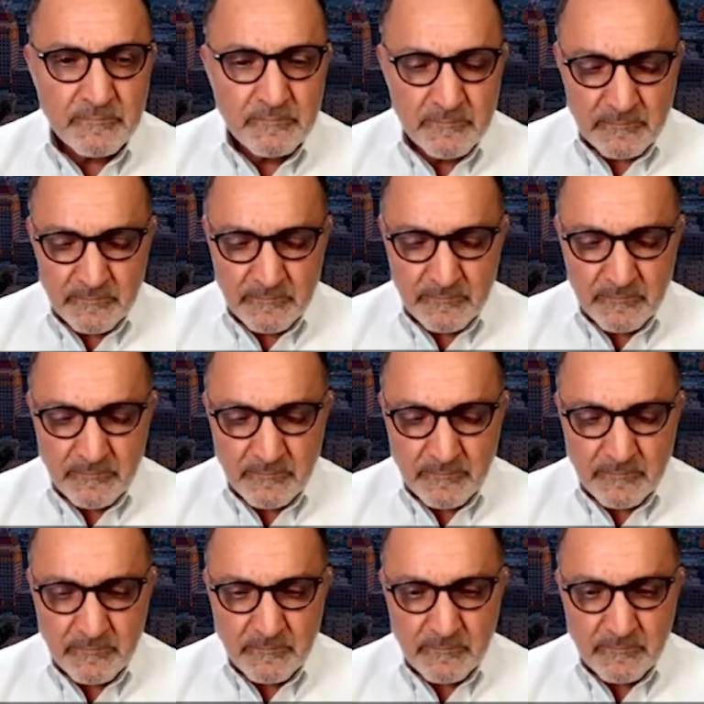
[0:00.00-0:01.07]

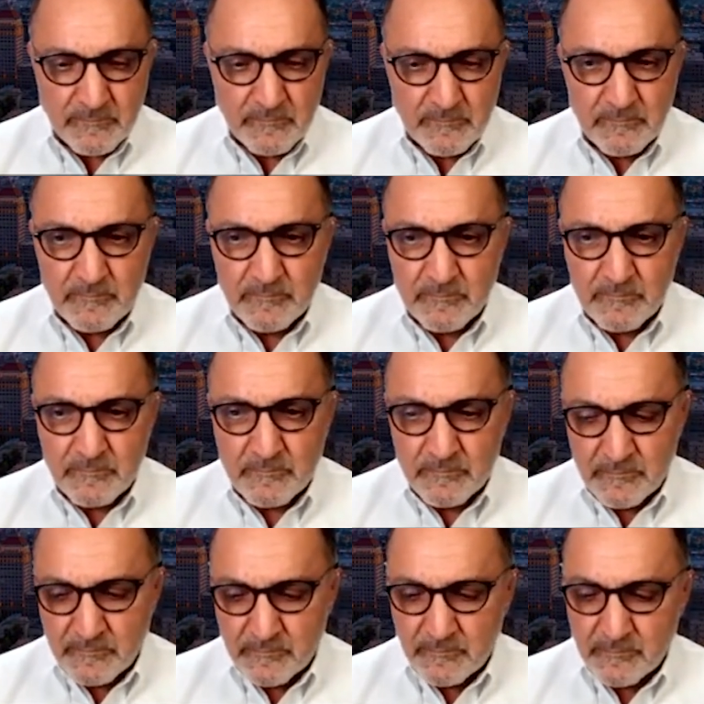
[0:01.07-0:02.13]

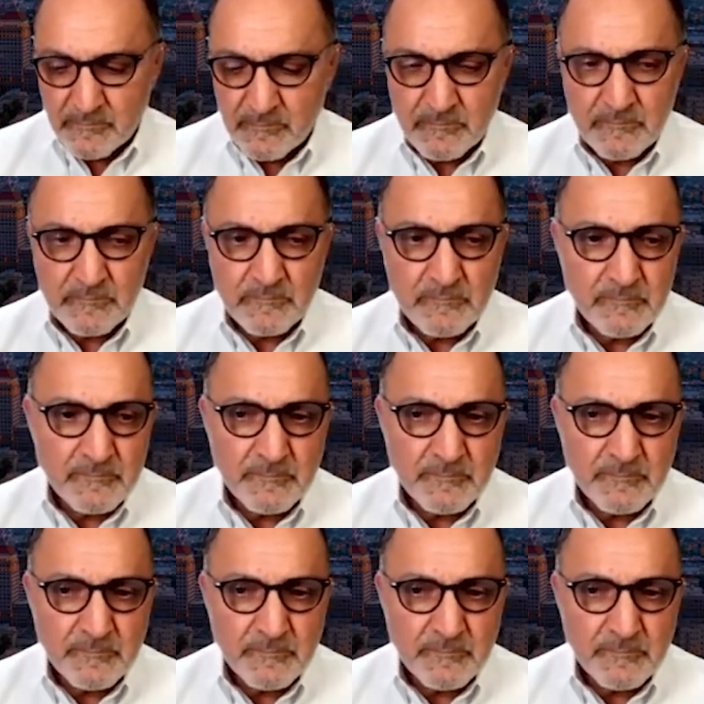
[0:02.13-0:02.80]
(silent)